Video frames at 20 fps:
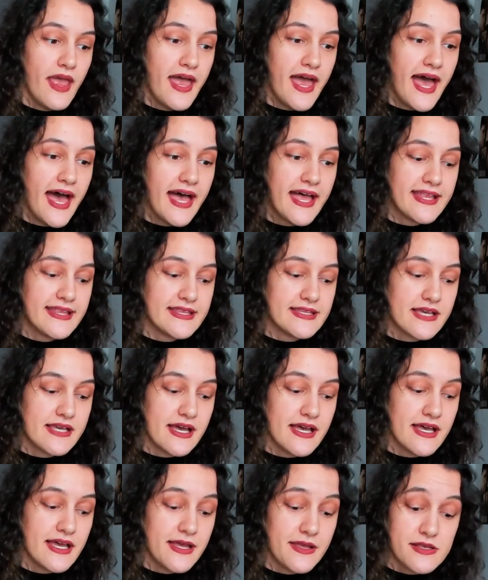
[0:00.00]
And
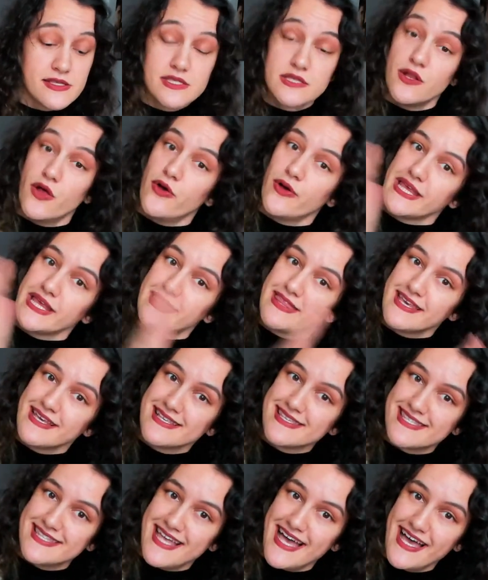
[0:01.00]
slowing
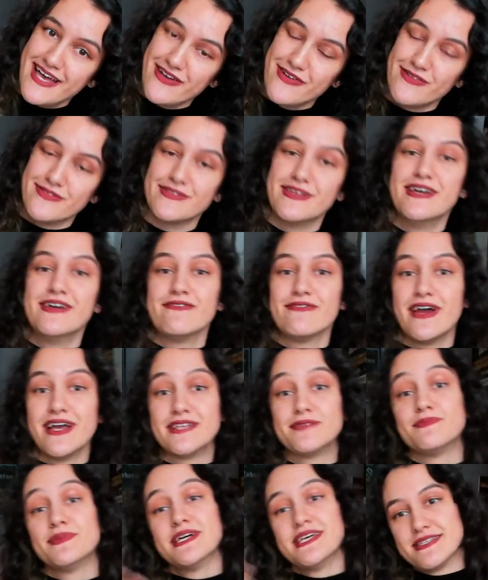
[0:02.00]
things down,
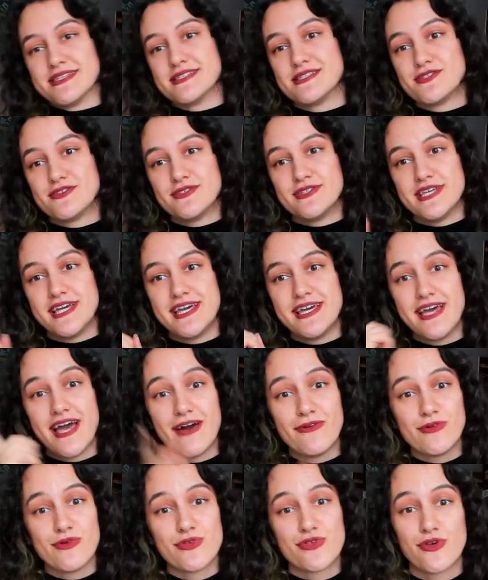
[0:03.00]
right? But today I
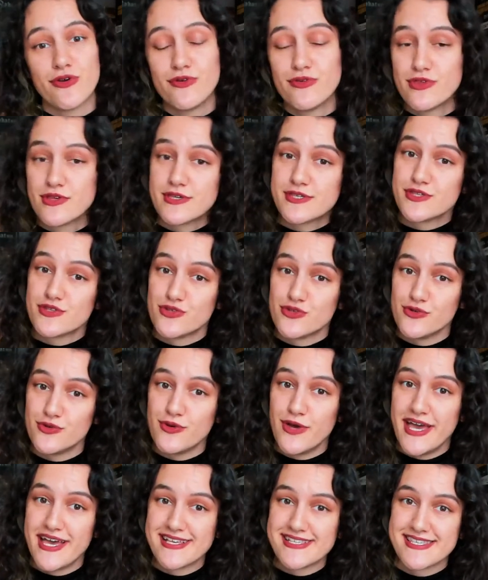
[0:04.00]
will show you just
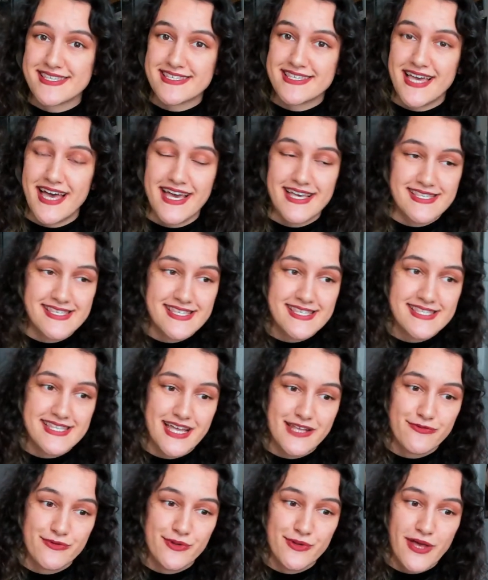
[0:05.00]
2 exercises
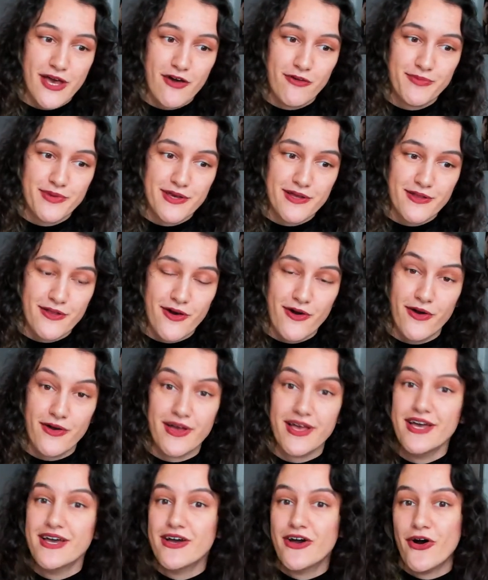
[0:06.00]
that will help you
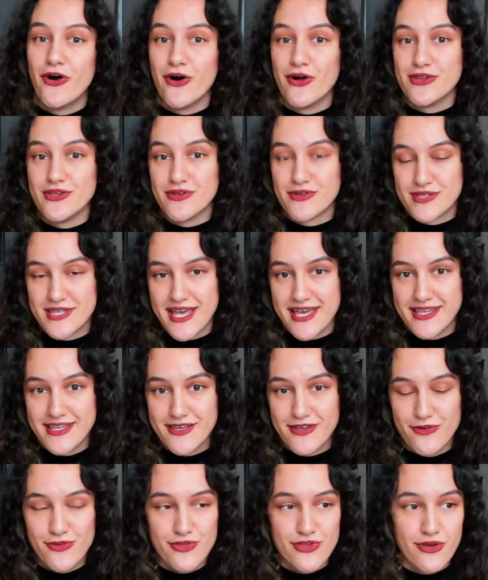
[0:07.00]
along on your
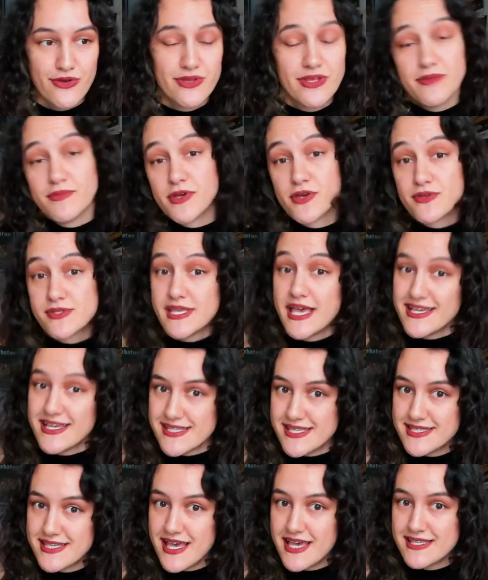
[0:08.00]
technical journey, because
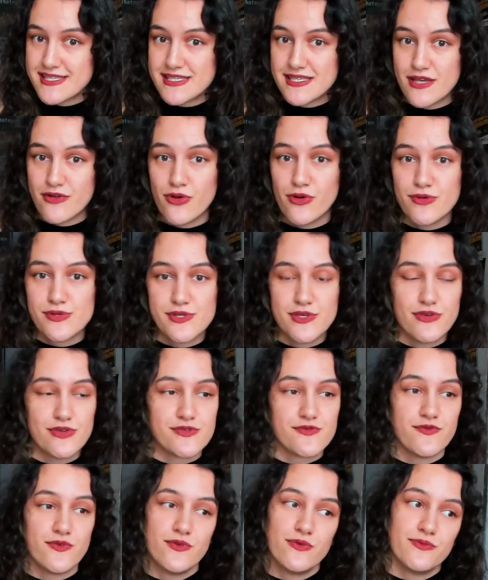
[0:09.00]
exercises are also
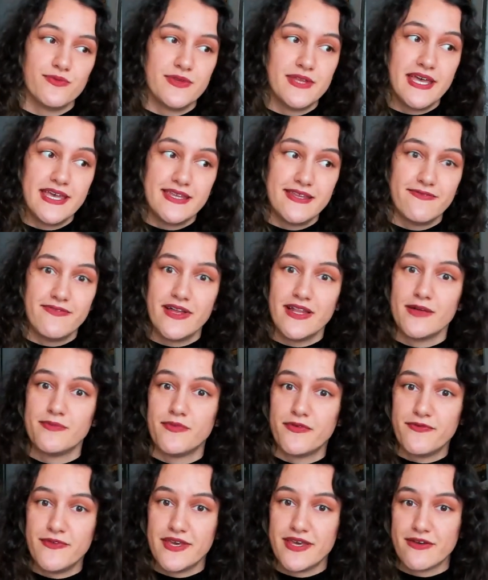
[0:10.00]
useful. They
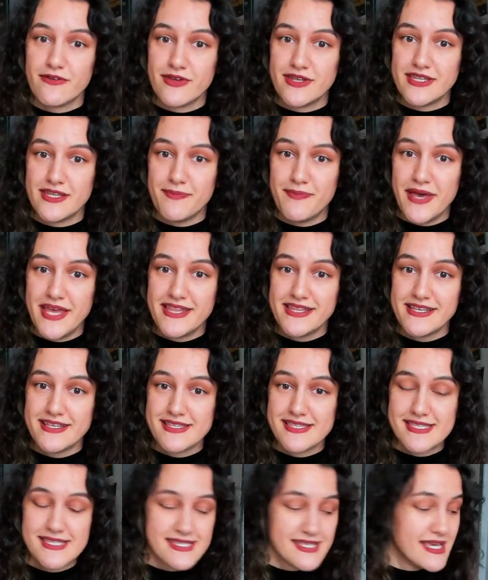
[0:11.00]
develop finger
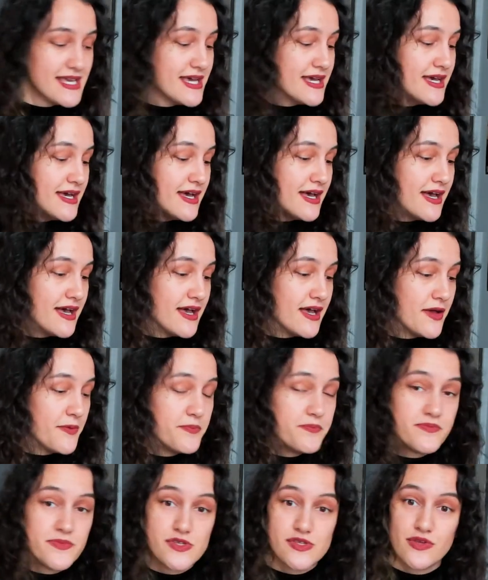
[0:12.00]
independence
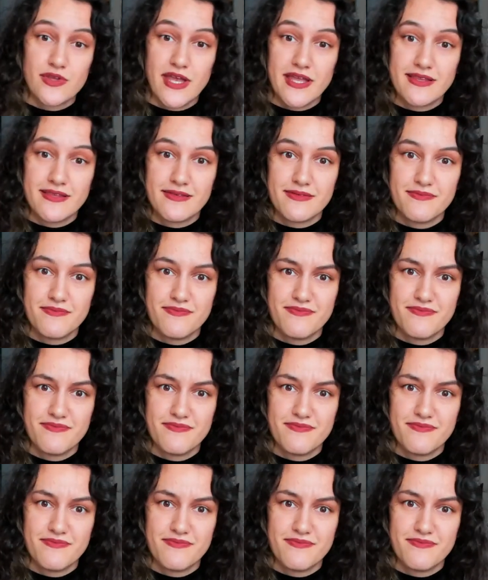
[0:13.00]
so that